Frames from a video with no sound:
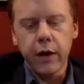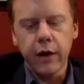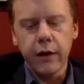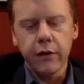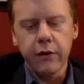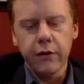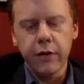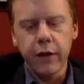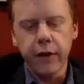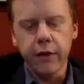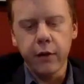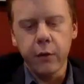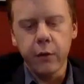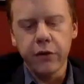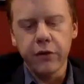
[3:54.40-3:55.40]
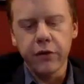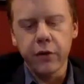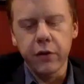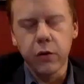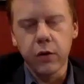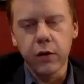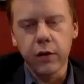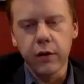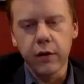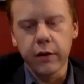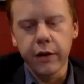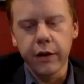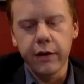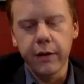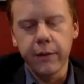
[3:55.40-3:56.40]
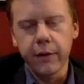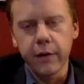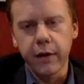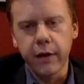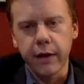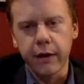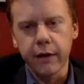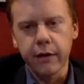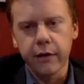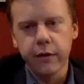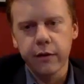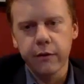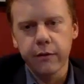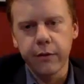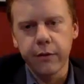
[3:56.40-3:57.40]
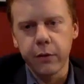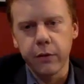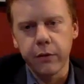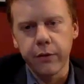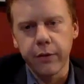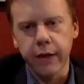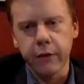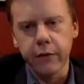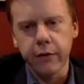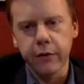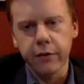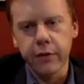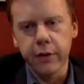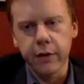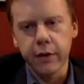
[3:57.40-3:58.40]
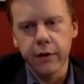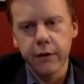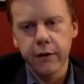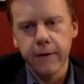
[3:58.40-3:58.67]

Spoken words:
how do you, and what is the corollary Democratic view of that, would you say?